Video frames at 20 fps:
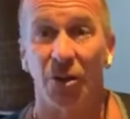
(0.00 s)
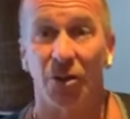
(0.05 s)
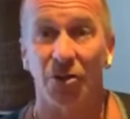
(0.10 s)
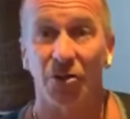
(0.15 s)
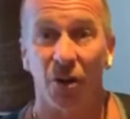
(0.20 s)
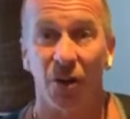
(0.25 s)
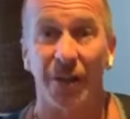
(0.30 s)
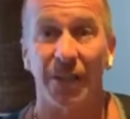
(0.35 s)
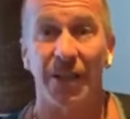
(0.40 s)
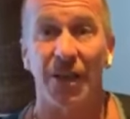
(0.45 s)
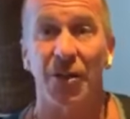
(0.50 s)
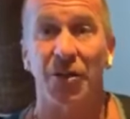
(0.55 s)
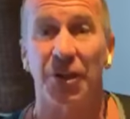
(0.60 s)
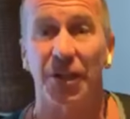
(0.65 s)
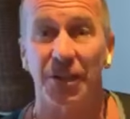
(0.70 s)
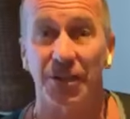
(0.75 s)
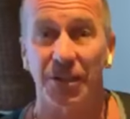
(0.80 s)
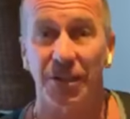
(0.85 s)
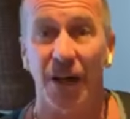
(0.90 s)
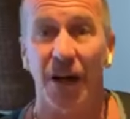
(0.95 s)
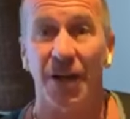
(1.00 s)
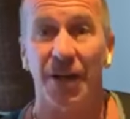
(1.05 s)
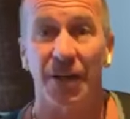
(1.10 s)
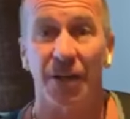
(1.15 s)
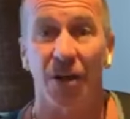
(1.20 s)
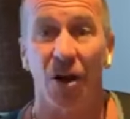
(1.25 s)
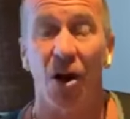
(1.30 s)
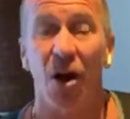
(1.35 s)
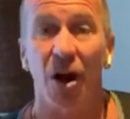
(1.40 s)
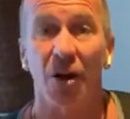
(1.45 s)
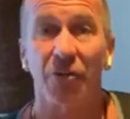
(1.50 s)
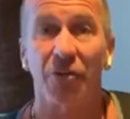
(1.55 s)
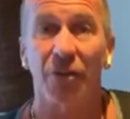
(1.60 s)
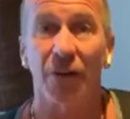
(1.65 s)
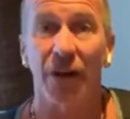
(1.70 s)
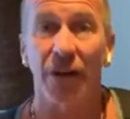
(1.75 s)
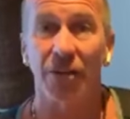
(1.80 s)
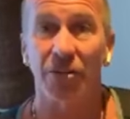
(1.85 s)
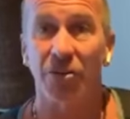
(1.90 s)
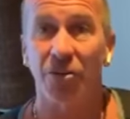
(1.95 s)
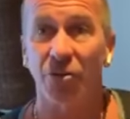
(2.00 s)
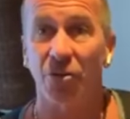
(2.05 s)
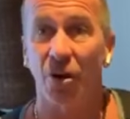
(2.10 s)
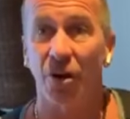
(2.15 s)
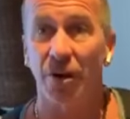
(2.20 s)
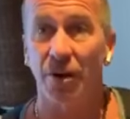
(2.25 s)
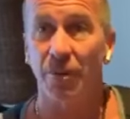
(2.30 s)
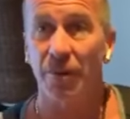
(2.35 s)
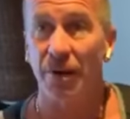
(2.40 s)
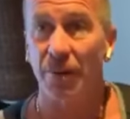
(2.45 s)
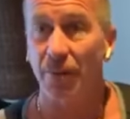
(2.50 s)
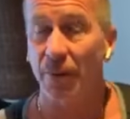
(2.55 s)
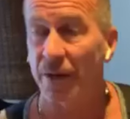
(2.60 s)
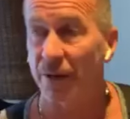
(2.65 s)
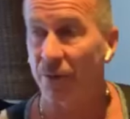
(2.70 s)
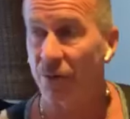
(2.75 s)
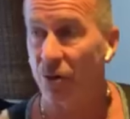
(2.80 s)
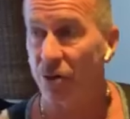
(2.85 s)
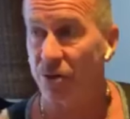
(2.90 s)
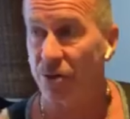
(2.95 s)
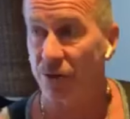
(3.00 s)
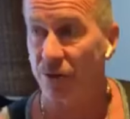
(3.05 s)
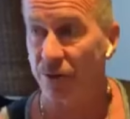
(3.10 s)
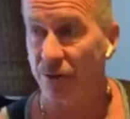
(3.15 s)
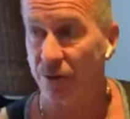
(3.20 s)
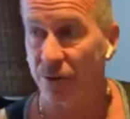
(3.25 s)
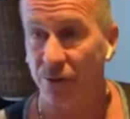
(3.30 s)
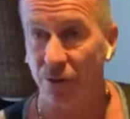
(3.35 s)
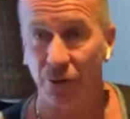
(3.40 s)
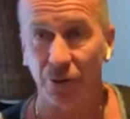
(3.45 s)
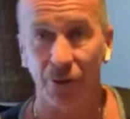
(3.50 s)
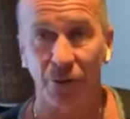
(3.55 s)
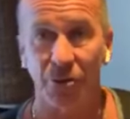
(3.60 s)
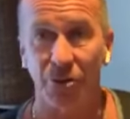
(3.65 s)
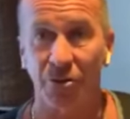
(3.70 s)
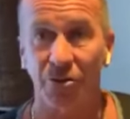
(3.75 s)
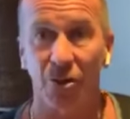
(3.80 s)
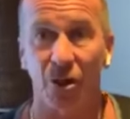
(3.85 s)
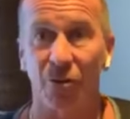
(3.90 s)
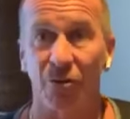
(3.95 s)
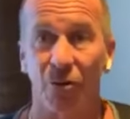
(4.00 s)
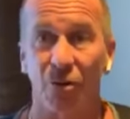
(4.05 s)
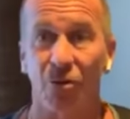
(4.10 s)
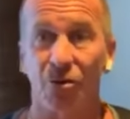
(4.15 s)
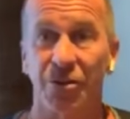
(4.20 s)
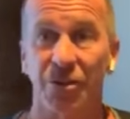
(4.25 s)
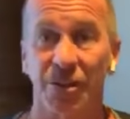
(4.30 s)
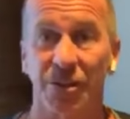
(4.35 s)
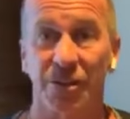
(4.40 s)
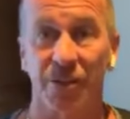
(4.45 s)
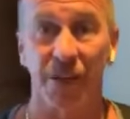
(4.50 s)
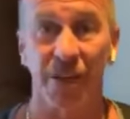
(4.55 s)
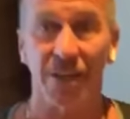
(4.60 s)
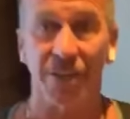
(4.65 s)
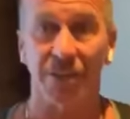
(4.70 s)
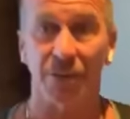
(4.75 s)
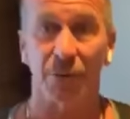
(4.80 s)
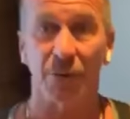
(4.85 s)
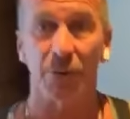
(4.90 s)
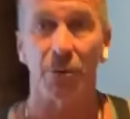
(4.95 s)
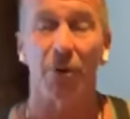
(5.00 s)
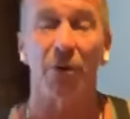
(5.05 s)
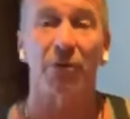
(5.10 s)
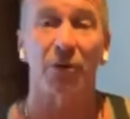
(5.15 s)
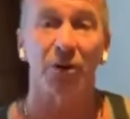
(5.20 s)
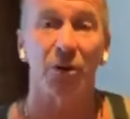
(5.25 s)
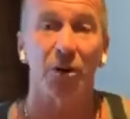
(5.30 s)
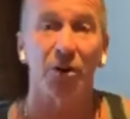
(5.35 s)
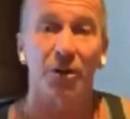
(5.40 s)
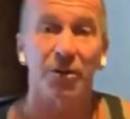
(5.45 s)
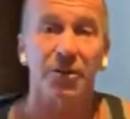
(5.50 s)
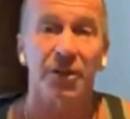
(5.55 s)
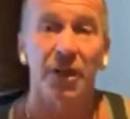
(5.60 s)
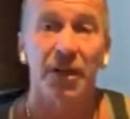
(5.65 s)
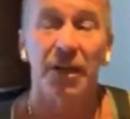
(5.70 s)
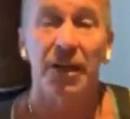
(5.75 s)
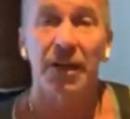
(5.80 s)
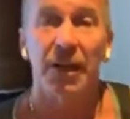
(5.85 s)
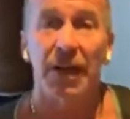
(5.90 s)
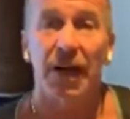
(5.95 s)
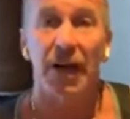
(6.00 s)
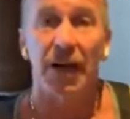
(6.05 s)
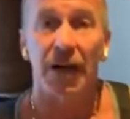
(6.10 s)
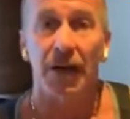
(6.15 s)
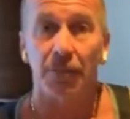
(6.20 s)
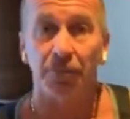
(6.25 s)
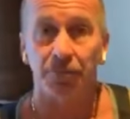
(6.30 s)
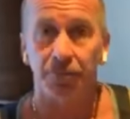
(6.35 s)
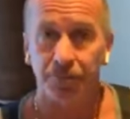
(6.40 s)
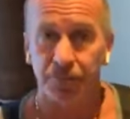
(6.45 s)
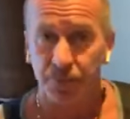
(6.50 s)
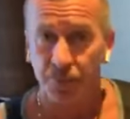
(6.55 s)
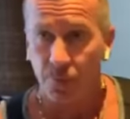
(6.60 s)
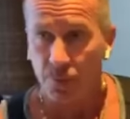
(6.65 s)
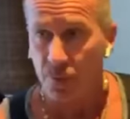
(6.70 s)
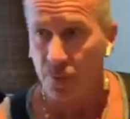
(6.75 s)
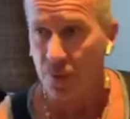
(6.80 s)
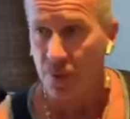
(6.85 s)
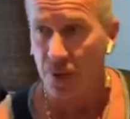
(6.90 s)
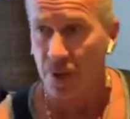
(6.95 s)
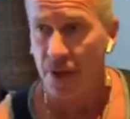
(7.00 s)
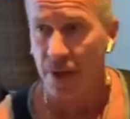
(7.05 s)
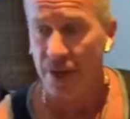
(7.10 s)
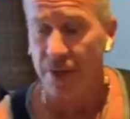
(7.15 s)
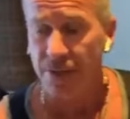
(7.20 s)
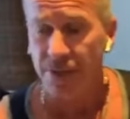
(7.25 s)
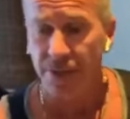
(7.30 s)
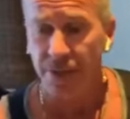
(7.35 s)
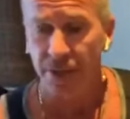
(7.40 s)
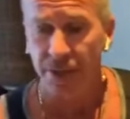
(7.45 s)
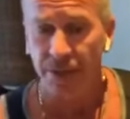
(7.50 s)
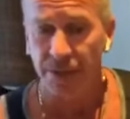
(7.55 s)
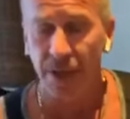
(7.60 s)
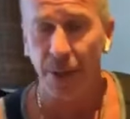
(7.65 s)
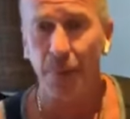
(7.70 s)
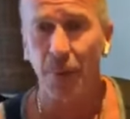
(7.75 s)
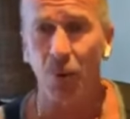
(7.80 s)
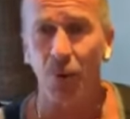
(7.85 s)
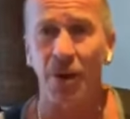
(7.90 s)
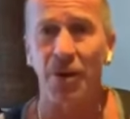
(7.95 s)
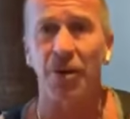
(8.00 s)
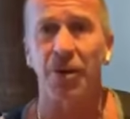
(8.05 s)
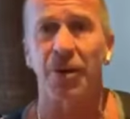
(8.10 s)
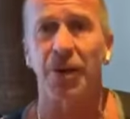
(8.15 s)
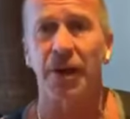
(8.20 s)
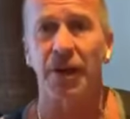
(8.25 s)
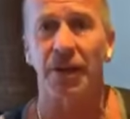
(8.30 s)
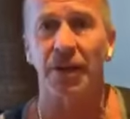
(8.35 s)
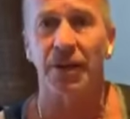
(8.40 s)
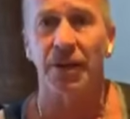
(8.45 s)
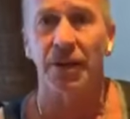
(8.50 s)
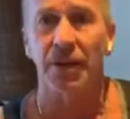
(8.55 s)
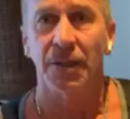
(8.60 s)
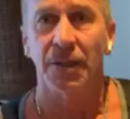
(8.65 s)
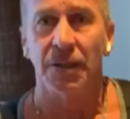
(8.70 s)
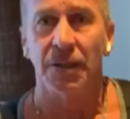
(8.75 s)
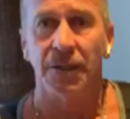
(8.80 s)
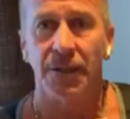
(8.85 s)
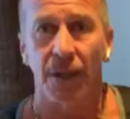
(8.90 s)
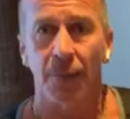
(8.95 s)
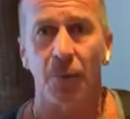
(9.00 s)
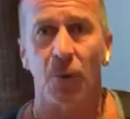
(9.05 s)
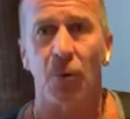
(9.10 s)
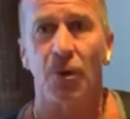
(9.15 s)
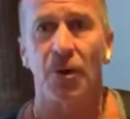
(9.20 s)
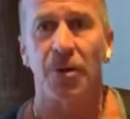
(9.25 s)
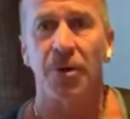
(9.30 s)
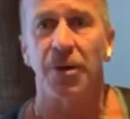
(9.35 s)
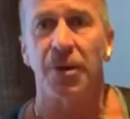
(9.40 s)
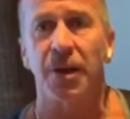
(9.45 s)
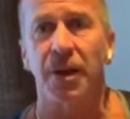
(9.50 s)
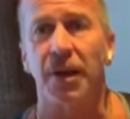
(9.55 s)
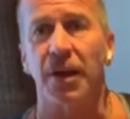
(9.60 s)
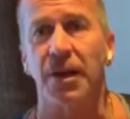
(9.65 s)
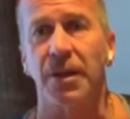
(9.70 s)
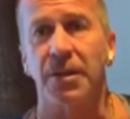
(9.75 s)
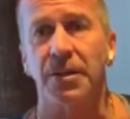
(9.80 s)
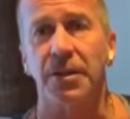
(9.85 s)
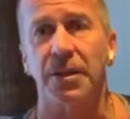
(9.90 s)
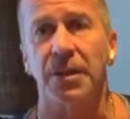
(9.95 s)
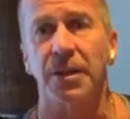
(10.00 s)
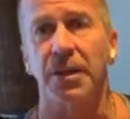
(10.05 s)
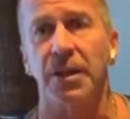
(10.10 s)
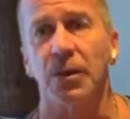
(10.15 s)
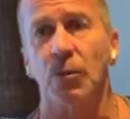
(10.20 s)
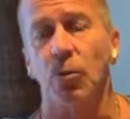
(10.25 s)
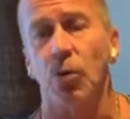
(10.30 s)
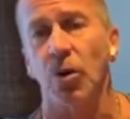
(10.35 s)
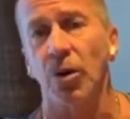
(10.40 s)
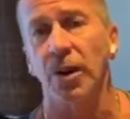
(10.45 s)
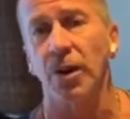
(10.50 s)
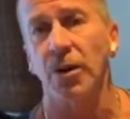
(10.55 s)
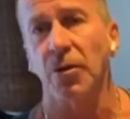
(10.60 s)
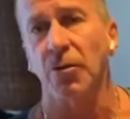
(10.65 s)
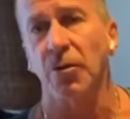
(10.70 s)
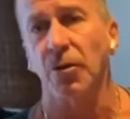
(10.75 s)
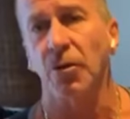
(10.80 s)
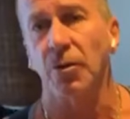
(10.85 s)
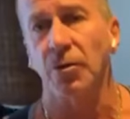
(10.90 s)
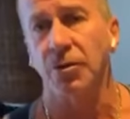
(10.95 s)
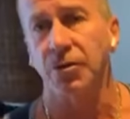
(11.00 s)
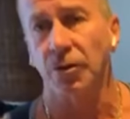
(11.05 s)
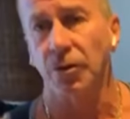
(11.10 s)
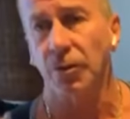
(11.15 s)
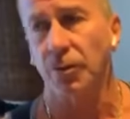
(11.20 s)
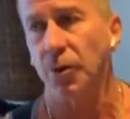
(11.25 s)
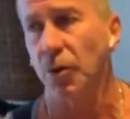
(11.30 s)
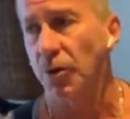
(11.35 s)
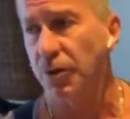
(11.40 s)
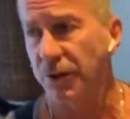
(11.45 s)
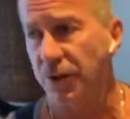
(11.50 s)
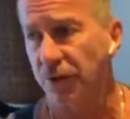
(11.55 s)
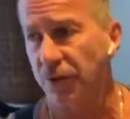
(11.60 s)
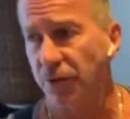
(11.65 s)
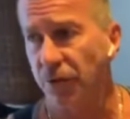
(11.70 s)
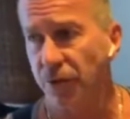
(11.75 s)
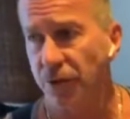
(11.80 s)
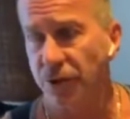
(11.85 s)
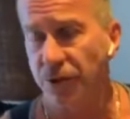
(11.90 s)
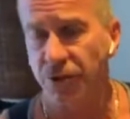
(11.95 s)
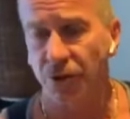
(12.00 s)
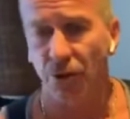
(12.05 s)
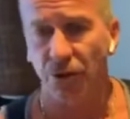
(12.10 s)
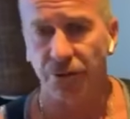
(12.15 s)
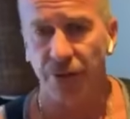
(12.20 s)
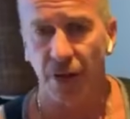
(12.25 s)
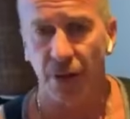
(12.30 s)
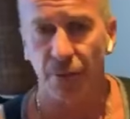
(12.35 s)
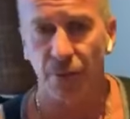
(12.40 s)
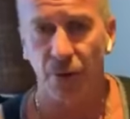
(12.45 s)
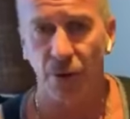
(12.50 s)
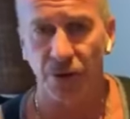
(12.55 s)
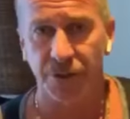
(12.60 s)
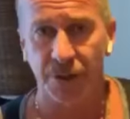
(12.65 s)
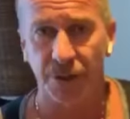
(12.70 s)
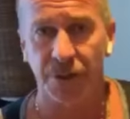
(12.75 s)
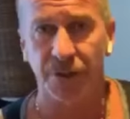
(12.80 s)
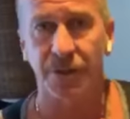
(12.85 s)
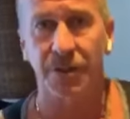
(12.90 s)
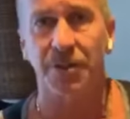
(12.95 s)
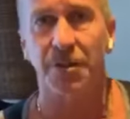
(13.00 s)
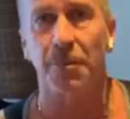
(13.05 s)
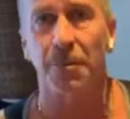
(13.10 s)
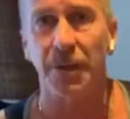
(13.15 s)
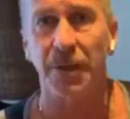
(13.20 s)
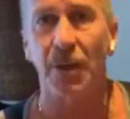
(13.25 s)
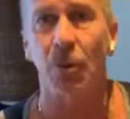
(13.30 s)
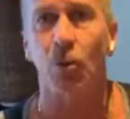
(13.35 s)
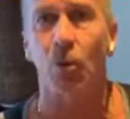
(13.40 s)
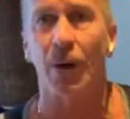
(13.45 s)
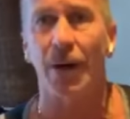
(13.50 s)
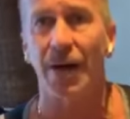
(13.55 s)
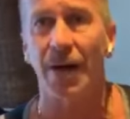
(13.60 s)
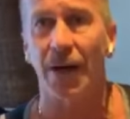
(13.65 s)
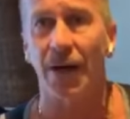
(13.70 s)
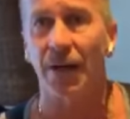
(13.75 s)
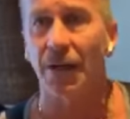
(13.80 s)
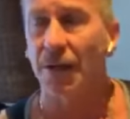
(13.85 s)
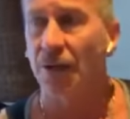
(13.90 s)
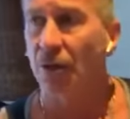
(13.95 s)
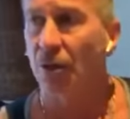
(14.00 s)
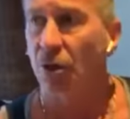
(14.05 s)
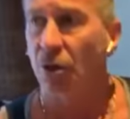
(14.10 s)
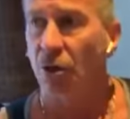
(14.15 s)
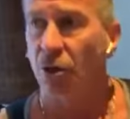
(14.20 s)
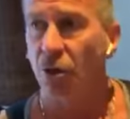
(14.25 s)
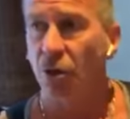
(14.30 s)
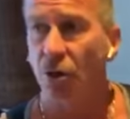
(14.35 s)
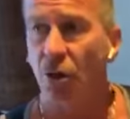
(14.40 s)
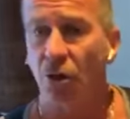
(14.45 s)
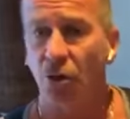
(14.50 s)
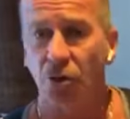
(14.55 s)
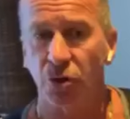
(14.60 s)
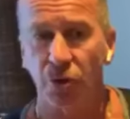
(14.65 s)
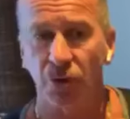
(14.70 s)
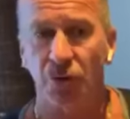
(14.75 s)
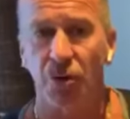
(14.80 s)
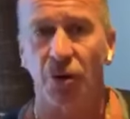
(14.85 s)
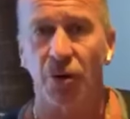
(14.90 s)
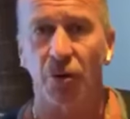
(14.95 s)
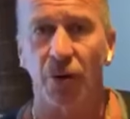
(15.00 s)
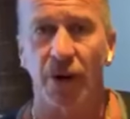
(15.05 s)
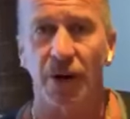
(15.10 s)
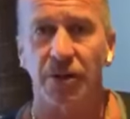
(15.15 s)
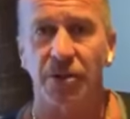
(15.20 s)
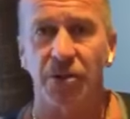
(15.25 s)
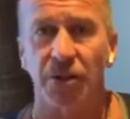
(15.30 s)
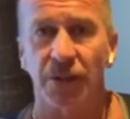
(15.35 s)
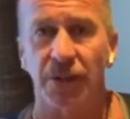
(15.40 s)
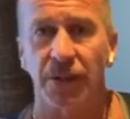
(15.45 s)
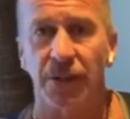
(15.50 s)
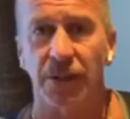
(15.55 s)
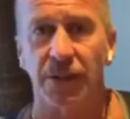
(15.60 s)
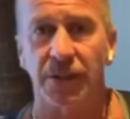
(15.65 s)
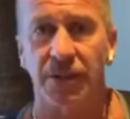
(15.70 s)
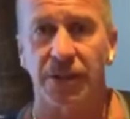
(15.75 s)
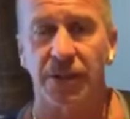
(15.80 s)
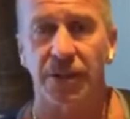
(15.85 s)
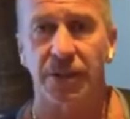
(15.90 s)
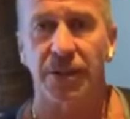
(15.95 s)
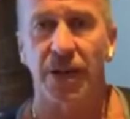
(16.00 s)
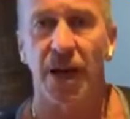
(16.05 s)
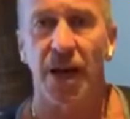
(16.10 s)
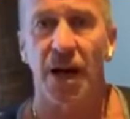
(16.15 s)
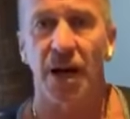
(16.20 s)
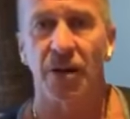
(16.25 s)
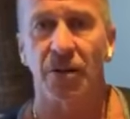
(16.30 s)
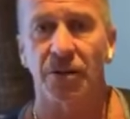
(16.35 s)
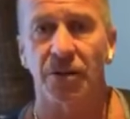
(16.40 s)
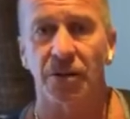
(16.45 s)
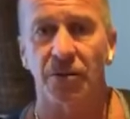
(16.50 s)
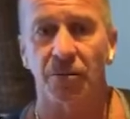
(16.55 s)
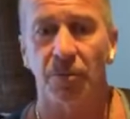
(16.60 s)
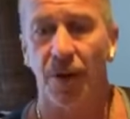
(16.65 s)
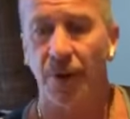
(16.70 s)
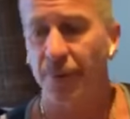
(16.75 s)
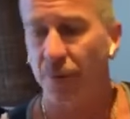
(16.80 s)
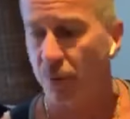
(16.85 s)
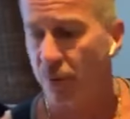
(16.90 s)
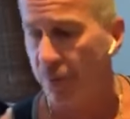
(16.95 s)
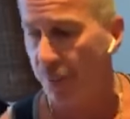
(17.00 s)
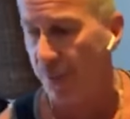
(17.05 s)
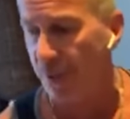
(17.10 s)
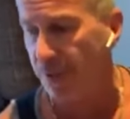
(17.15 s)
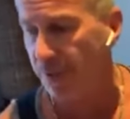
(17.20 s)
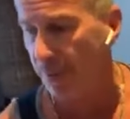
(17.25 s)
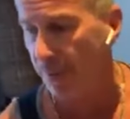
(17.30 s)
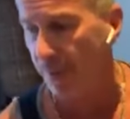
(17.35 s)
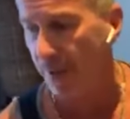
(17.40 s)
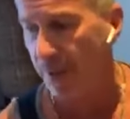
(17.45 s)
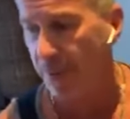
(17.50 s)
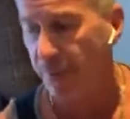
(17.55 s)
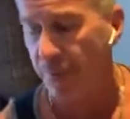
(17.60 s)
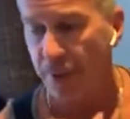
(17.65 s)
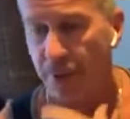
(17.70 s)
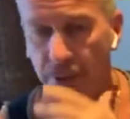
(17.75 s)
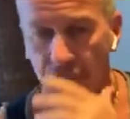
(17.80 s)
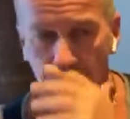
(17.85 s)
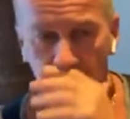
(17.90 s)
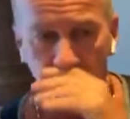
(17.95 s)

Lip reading: trying to get things done in life and just trying to be a better version of yourself and just overall success, to be perfectly honest. Number one thing in working through and sort of purging through this self-doubt process is to be aware. You've got to actually sit down, maybe with a piece of paper,